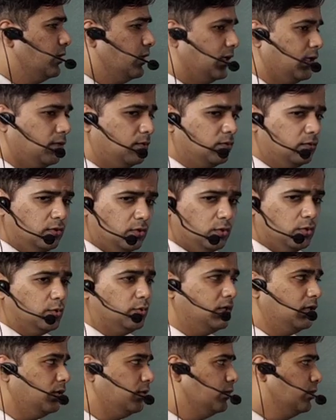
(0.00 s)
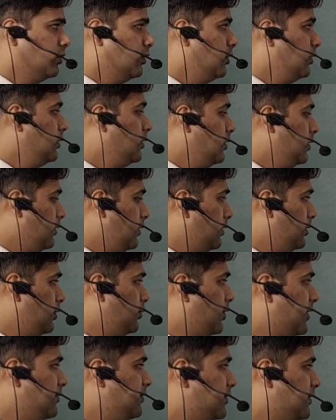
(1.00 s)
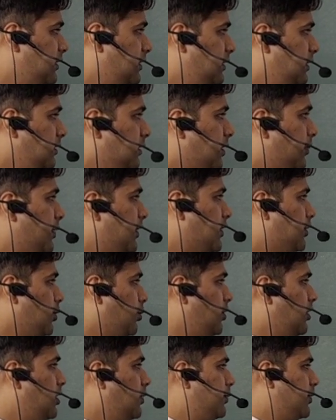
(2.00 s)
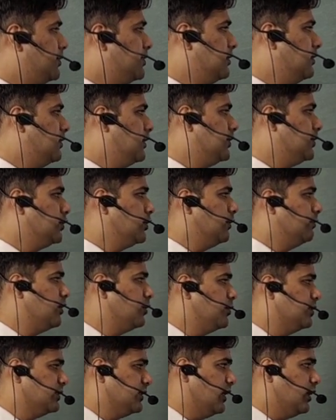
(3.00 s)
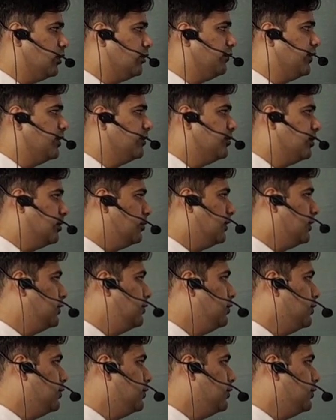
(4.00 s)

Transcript: Now, who will know? You can see the pictorial representation of the Bazaar of Hyderabad.